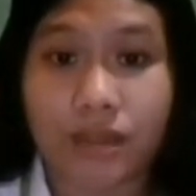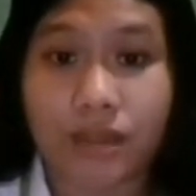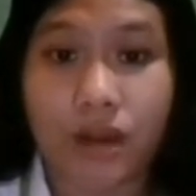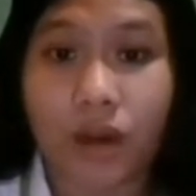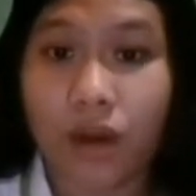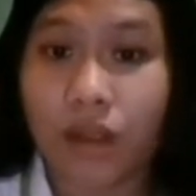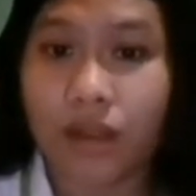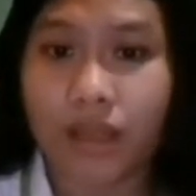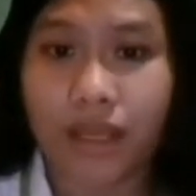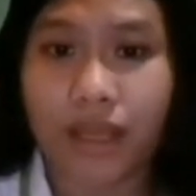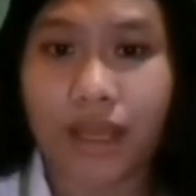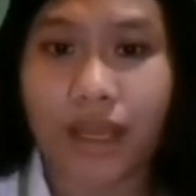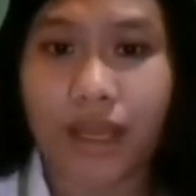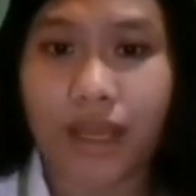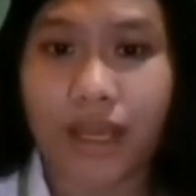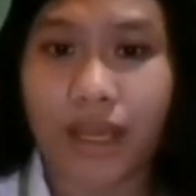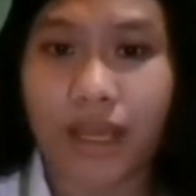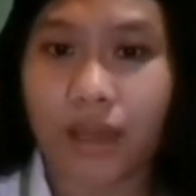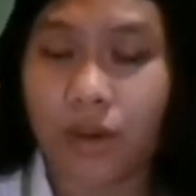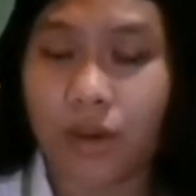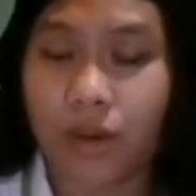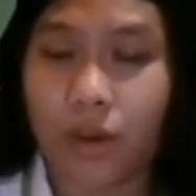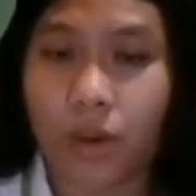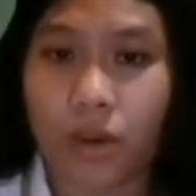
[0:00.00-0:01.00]

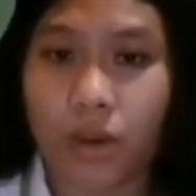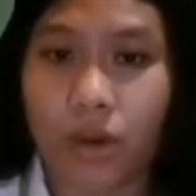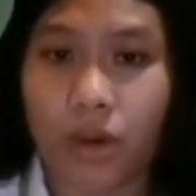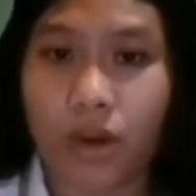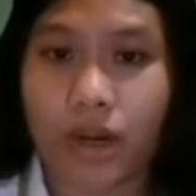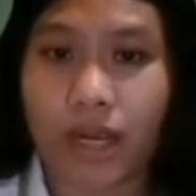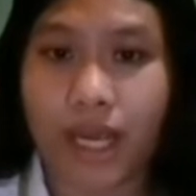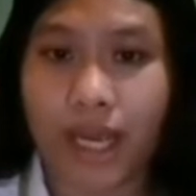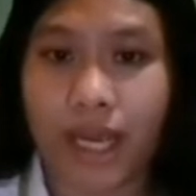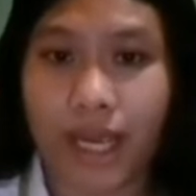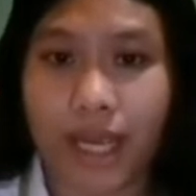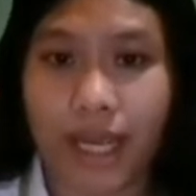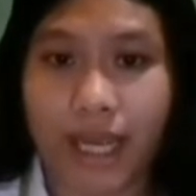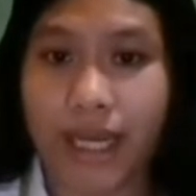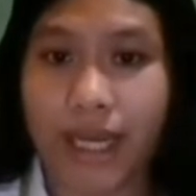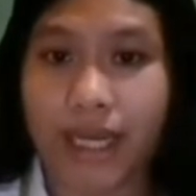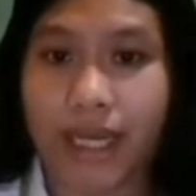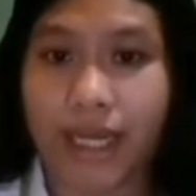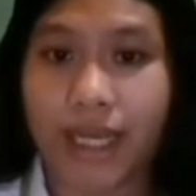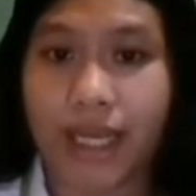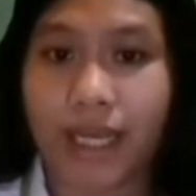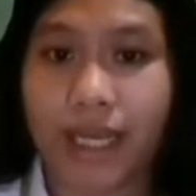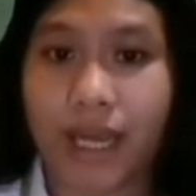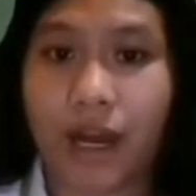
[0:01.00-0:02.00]
calling or
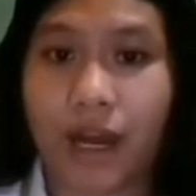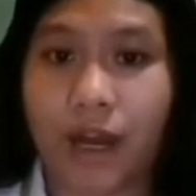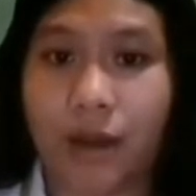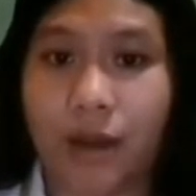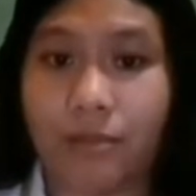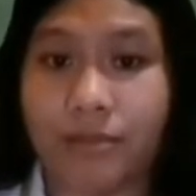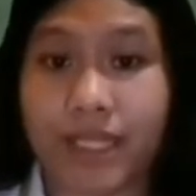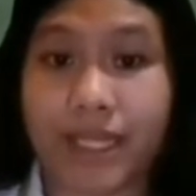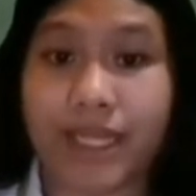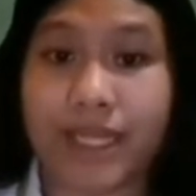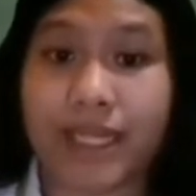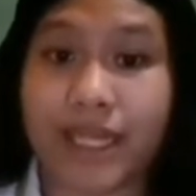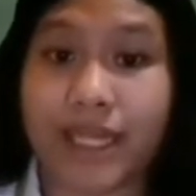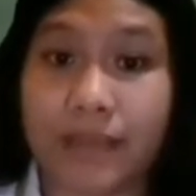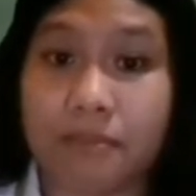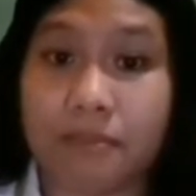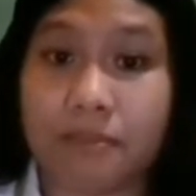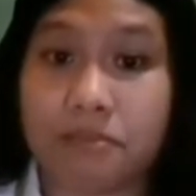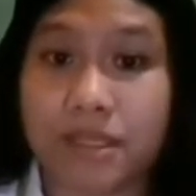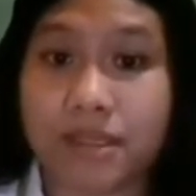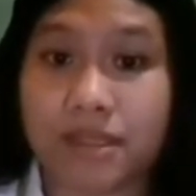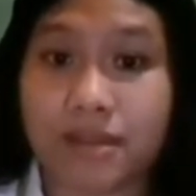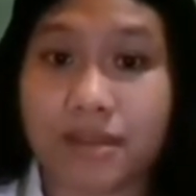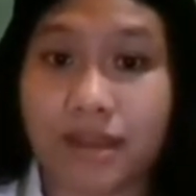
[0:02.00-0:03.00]
any um,
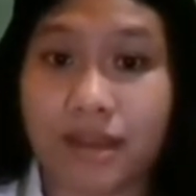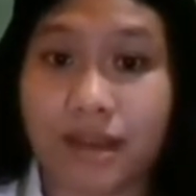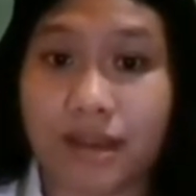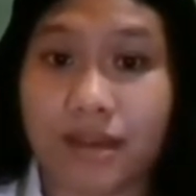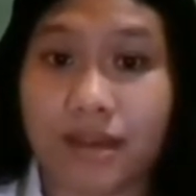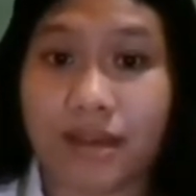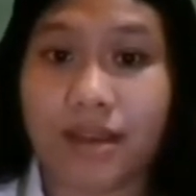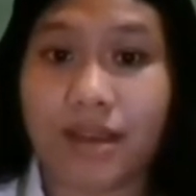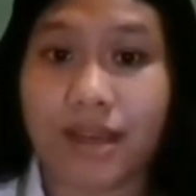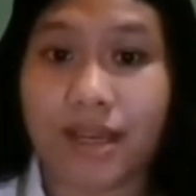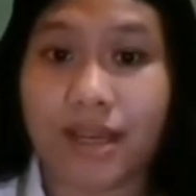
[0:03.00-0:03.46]
nicknames that